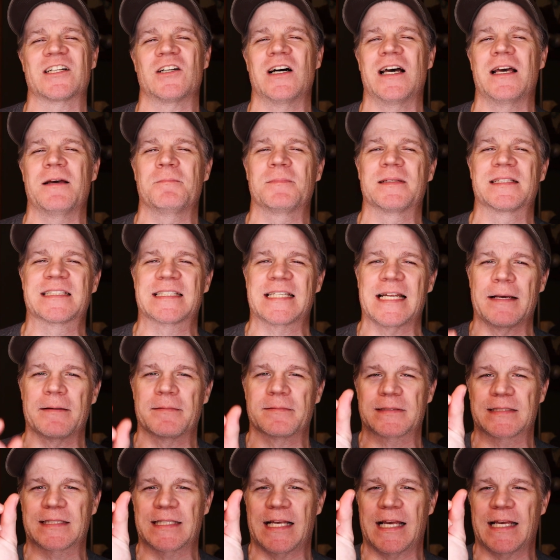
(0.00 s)
image
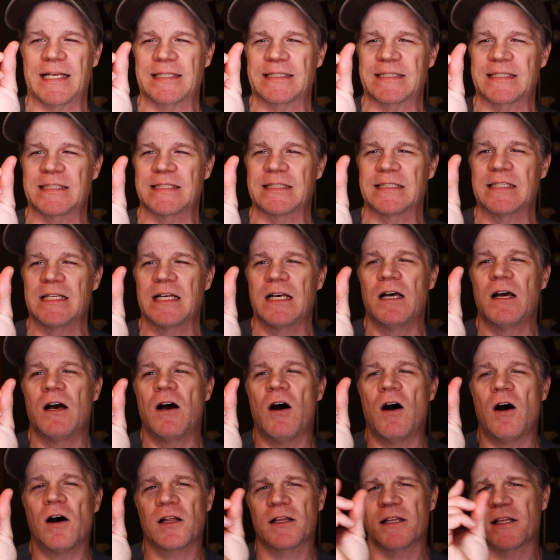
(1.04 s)
stabilization
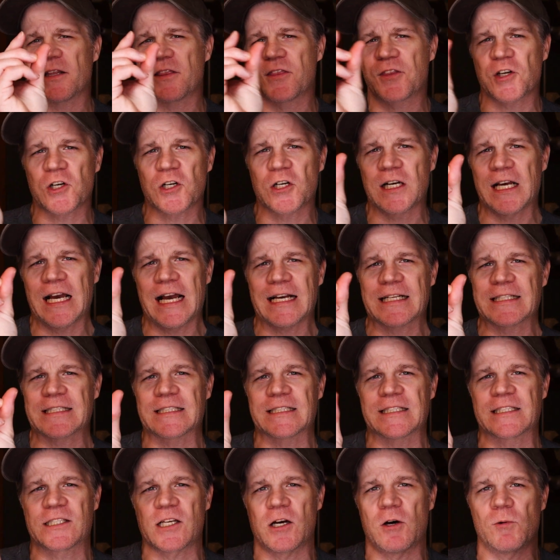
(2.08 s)
on the 3rd
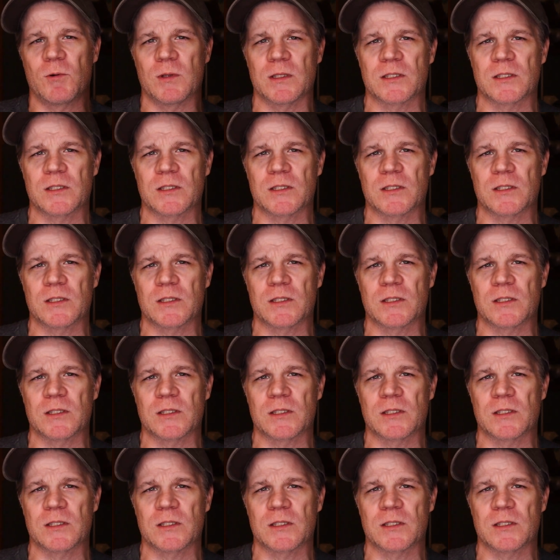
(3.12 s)
axis, so